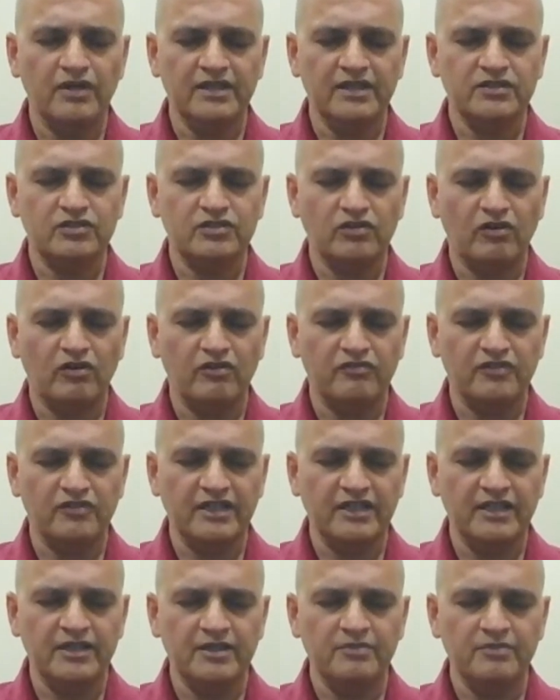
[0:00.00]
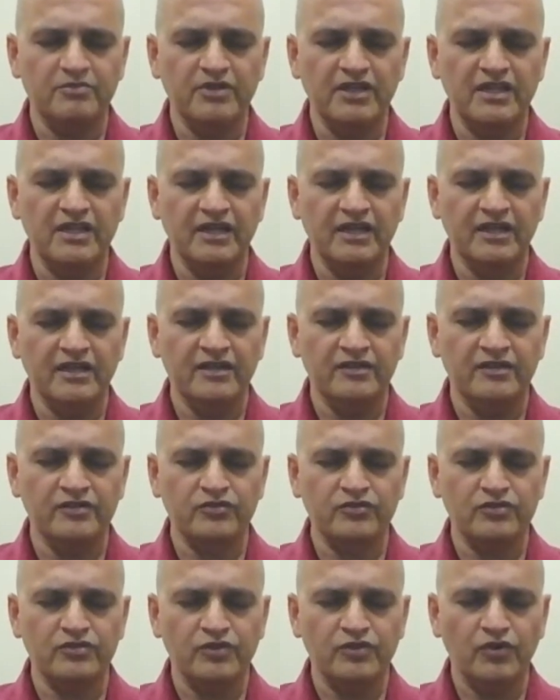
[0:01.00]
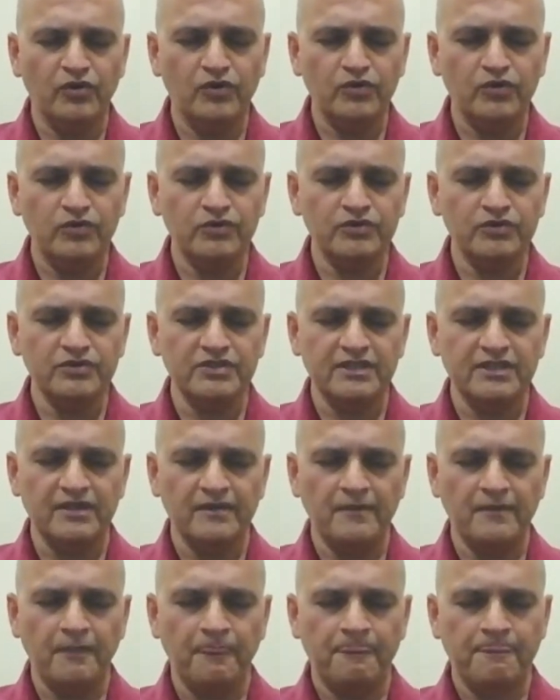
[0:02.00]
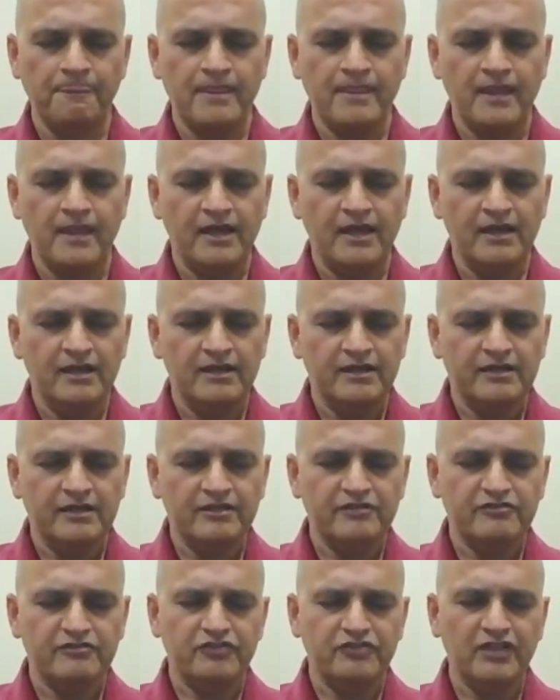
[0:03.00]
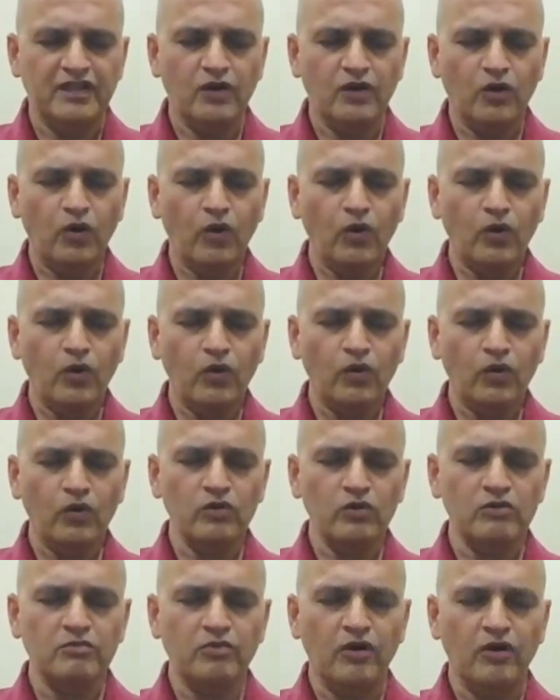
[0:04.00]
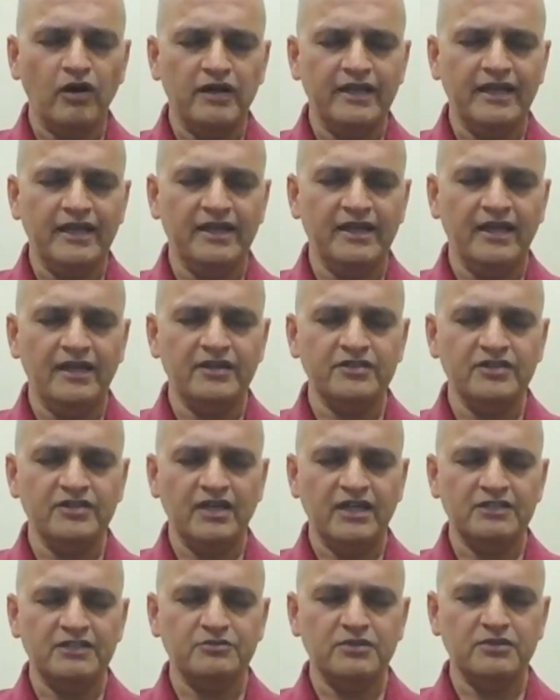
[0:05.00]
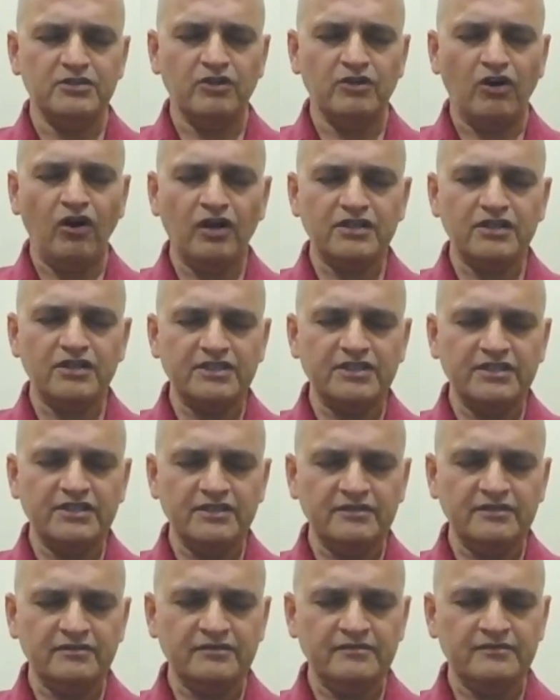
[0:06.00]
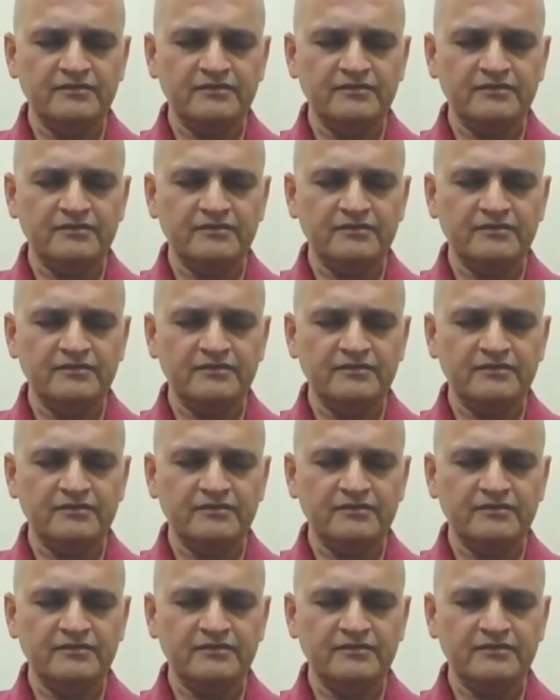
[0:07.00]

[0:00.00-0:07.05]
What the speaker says: and softly breathing in through the nose, Feel the whole body get energized with oxygen.